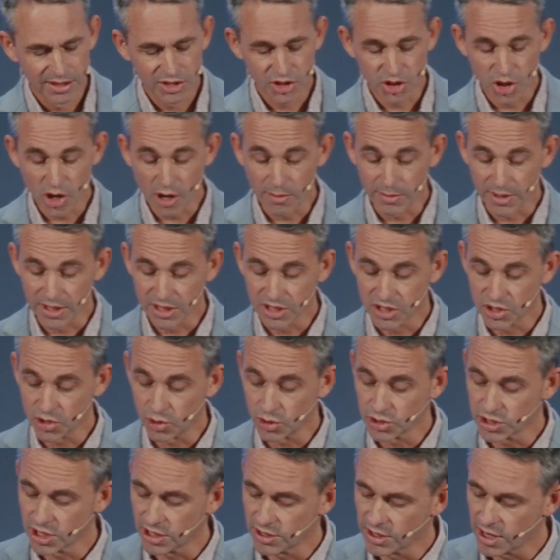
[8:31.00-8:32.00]
Thomas,
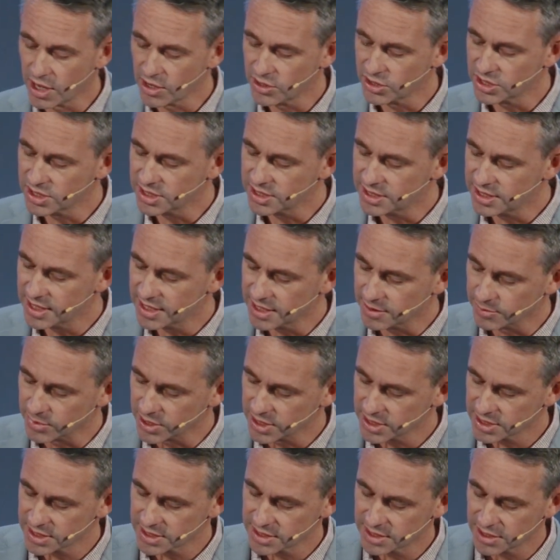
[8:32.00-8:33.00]
also known as
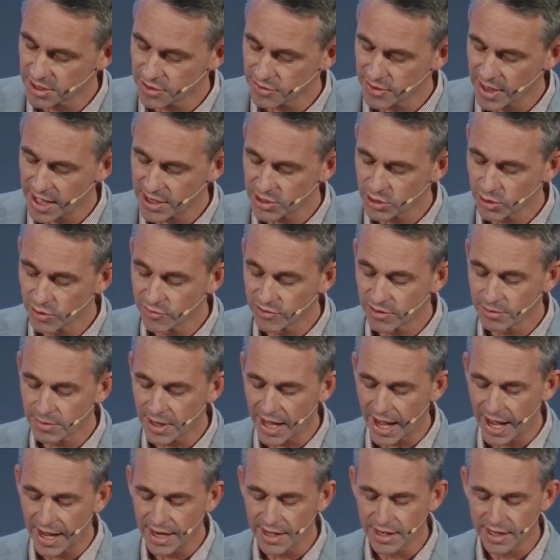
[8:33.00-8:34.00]
Didymus, Nathanael from
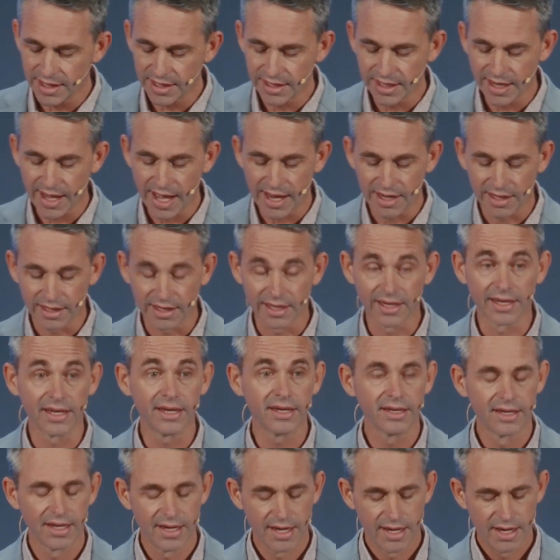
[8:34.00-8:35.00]
Cana in
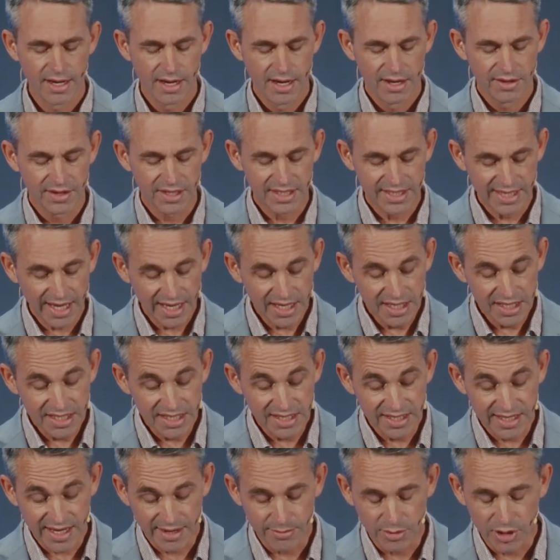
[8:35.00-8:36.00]
Galilee, the sons
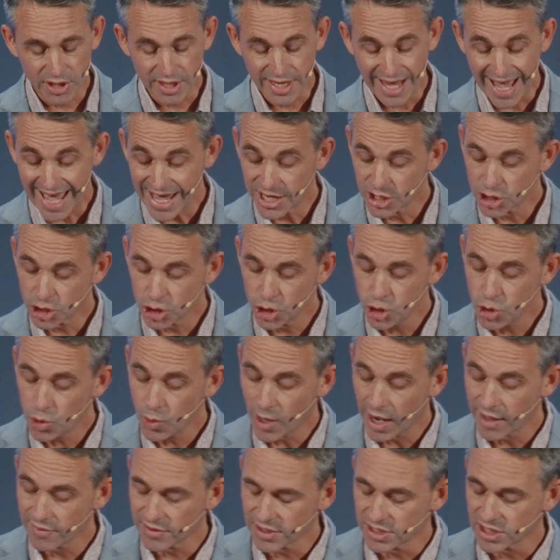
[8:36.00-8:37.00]
of Zebedee, and
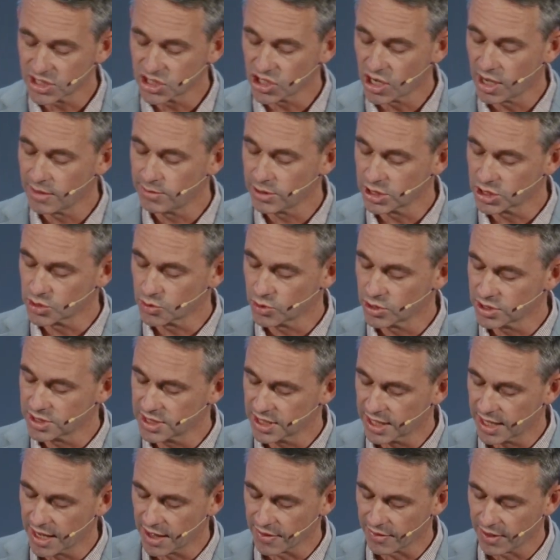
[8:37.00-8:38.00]
two other disciples were
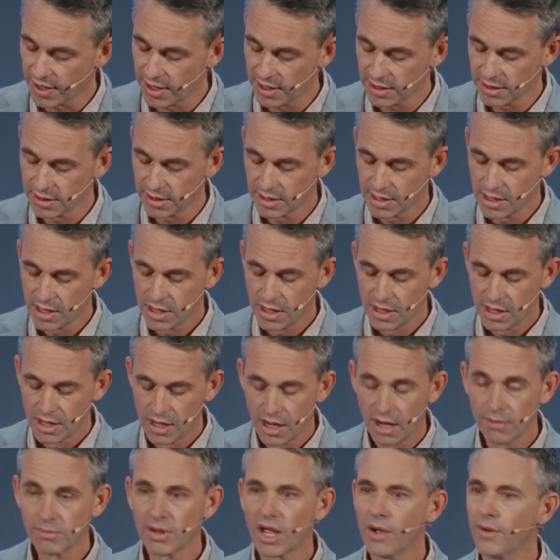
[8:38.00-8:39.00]
together.
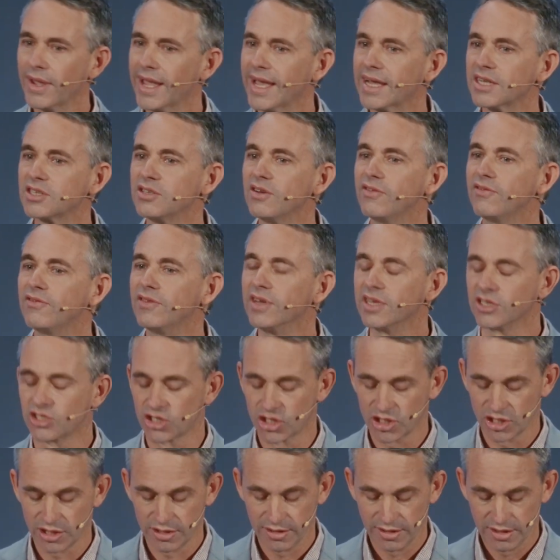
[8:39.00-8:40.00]
I'm going out to
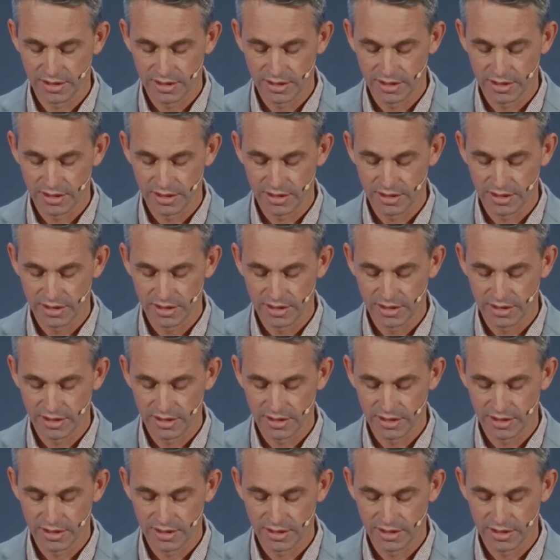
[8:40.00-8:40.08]
fish,